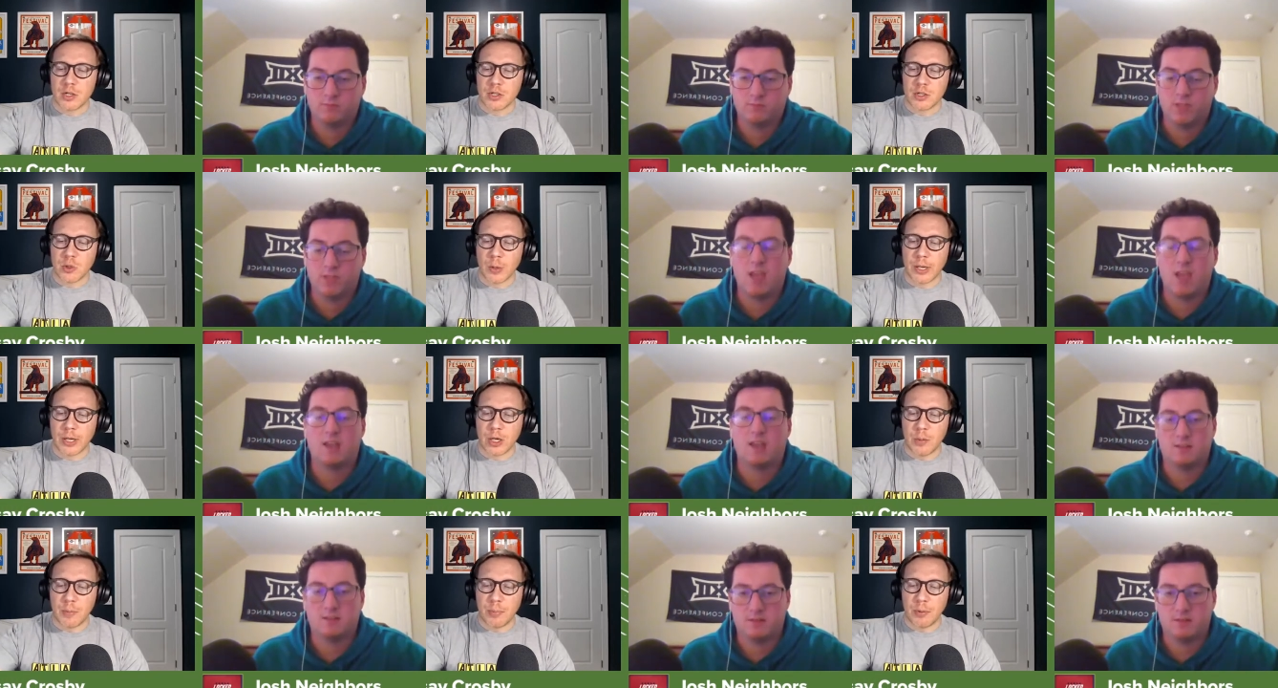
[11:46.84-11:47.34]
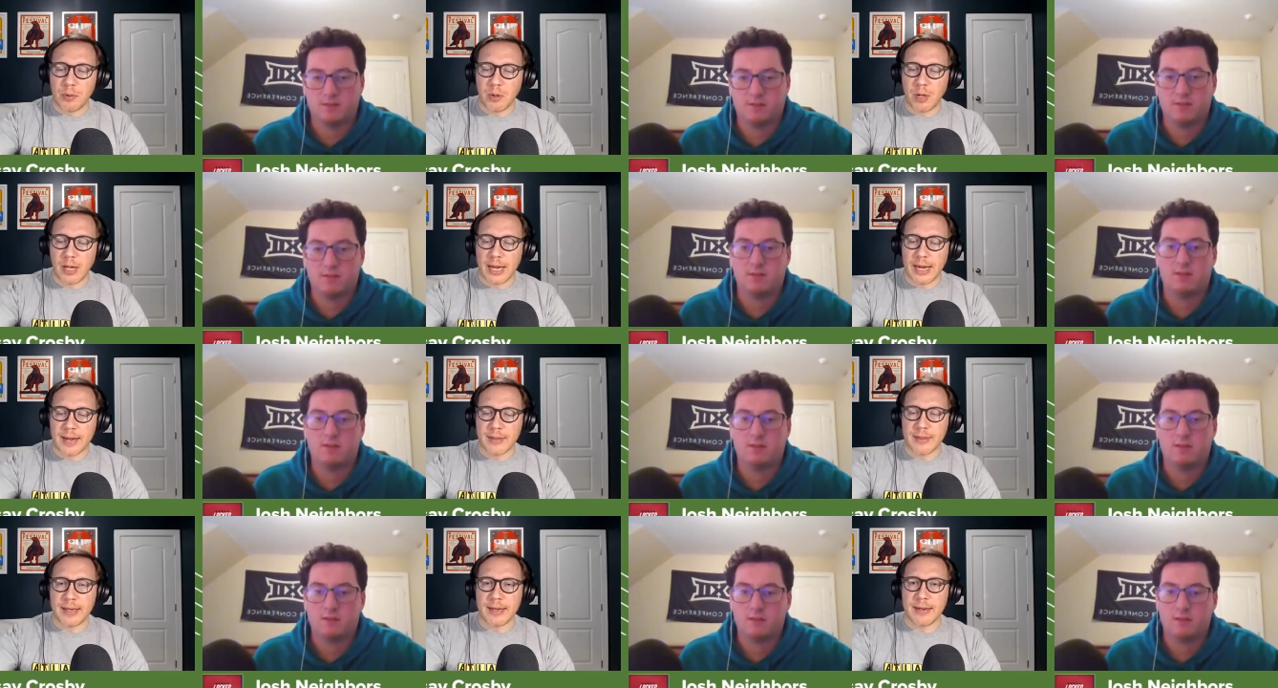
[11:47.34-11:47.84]
Speaker 1: So yes. he'll
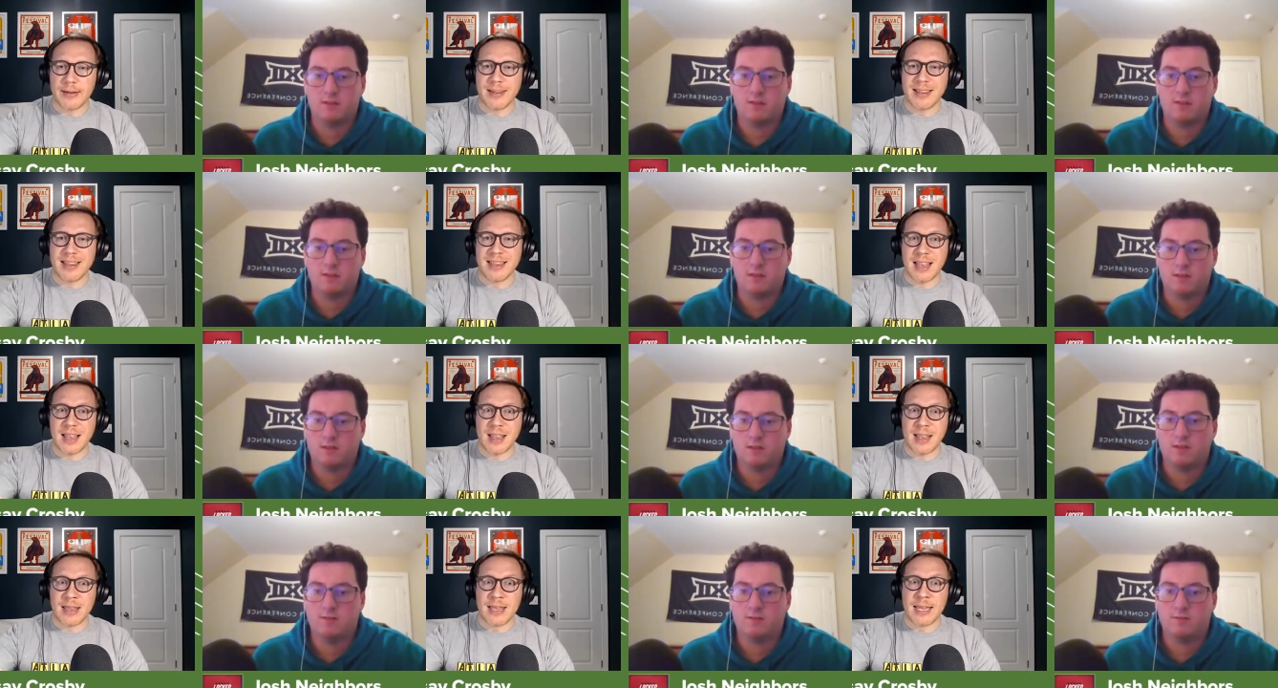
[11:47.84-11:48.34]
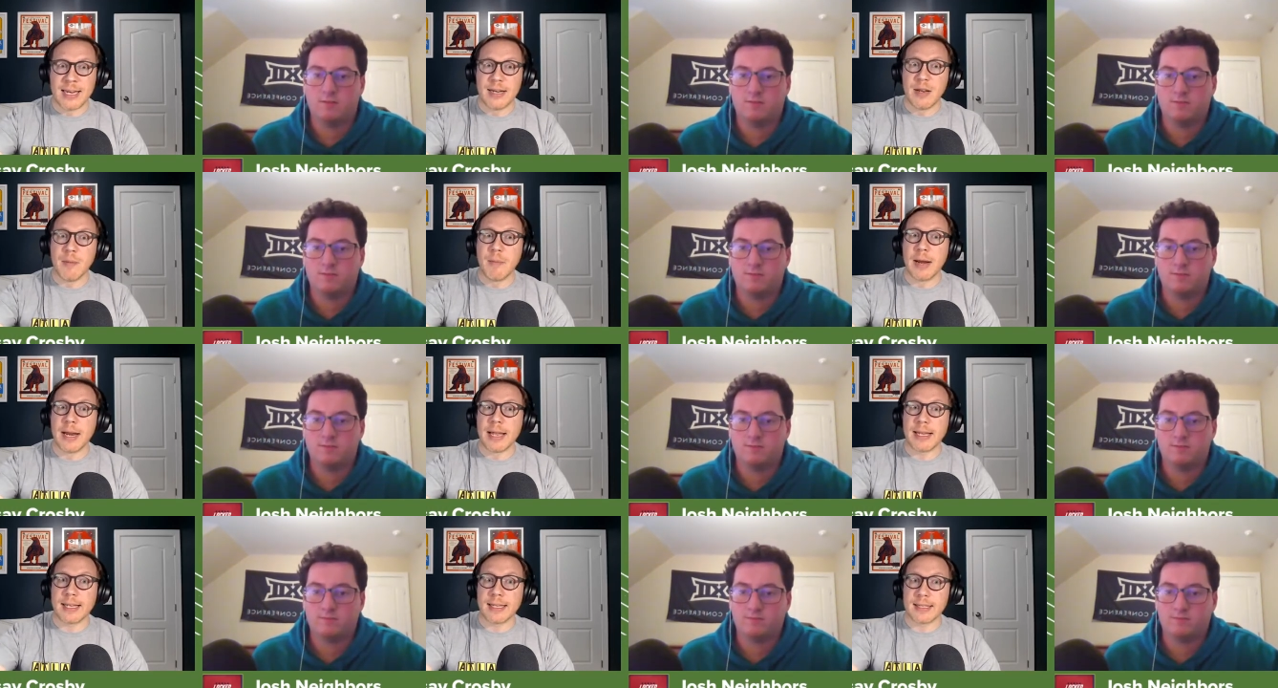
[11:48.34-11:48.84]
play in the the
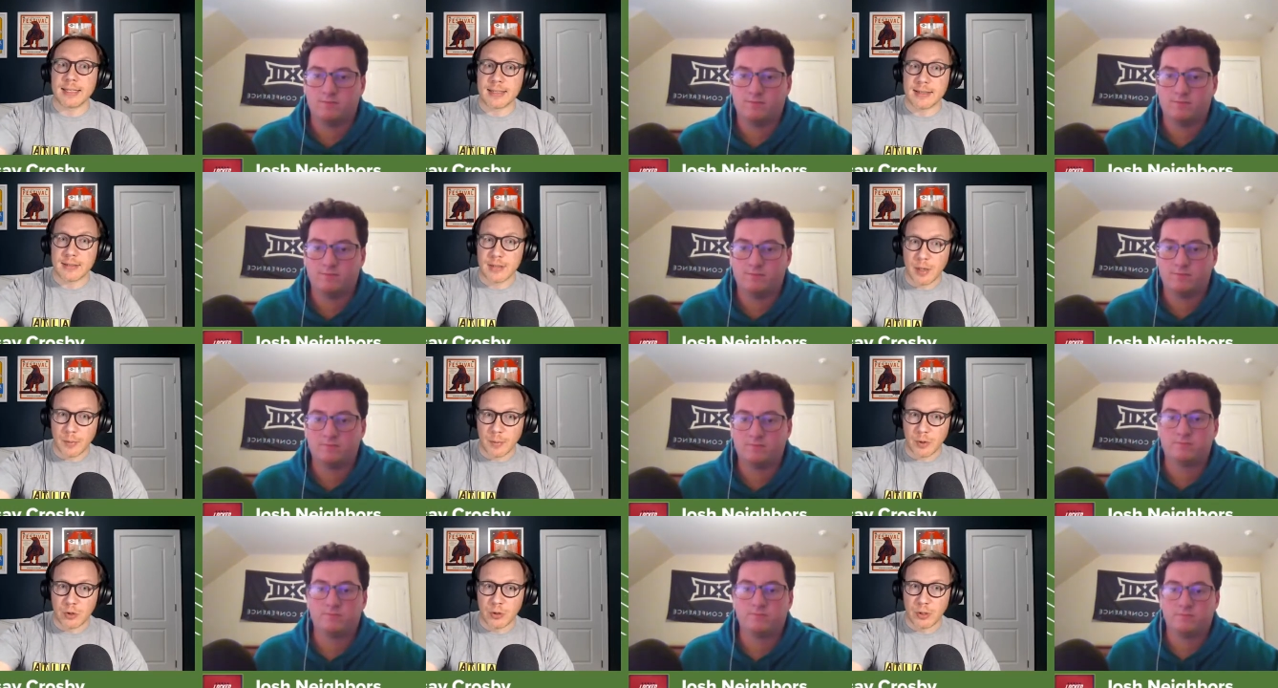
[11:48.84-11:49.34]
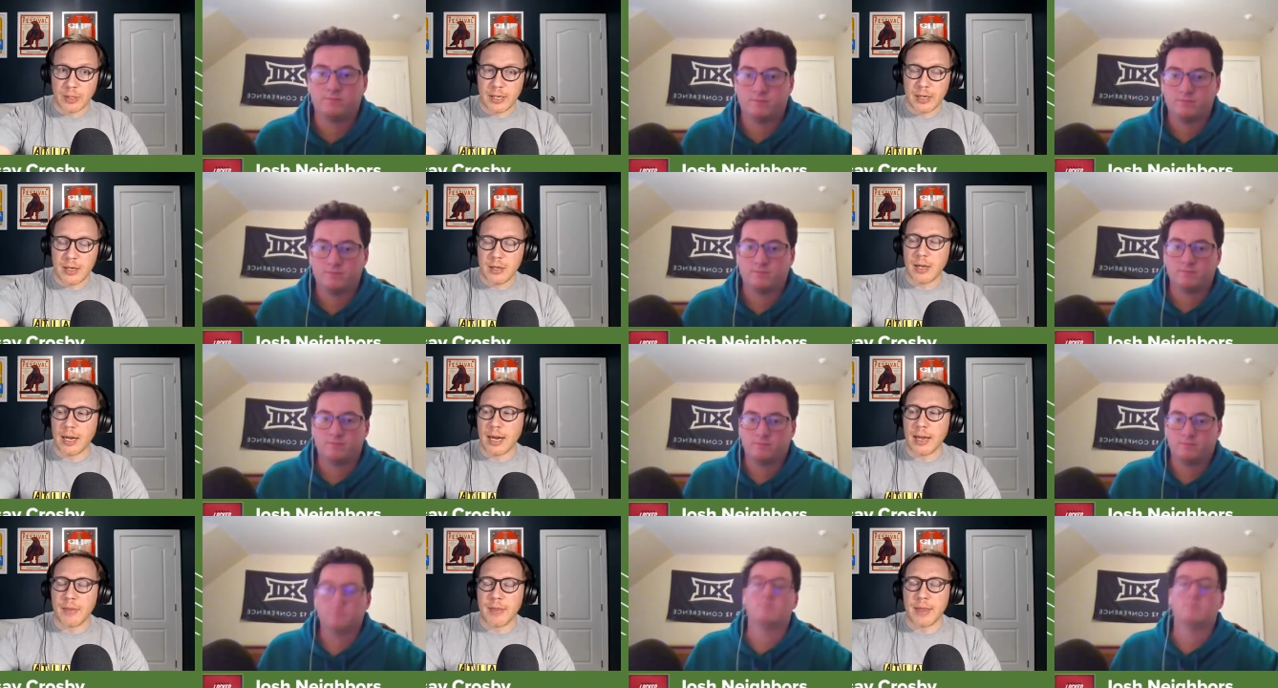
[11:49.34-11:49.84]
Dominican Summer
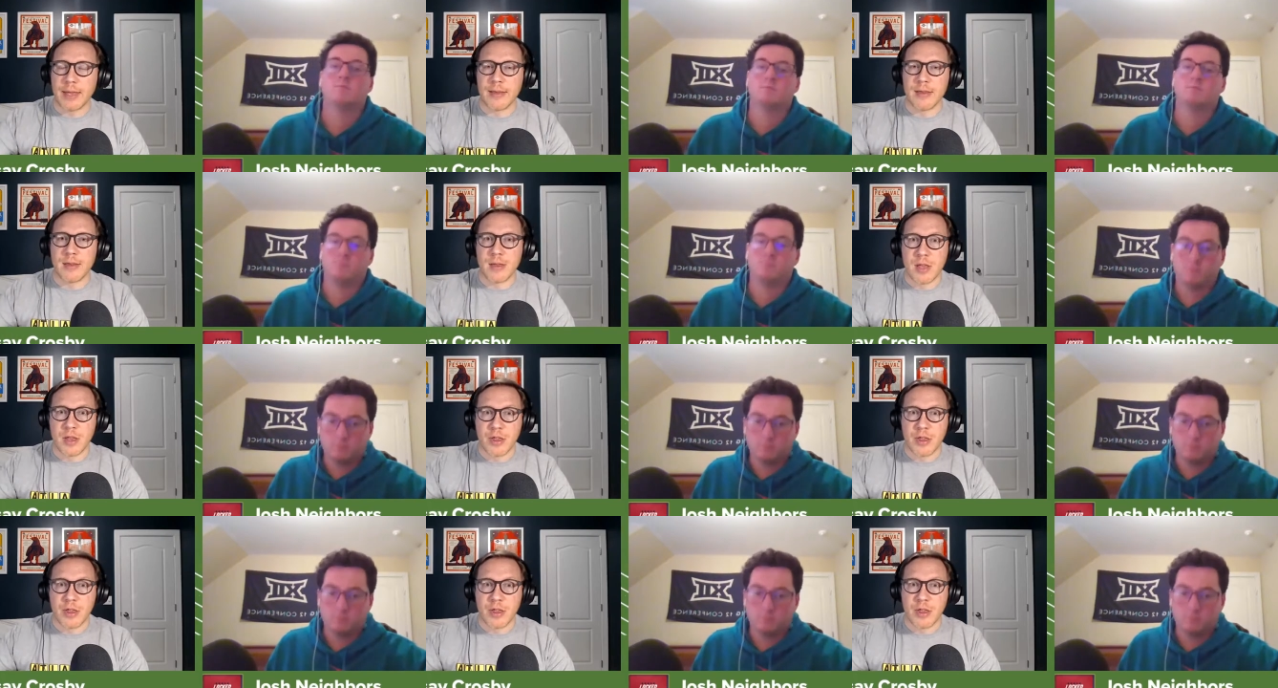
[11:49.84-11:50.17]
League and then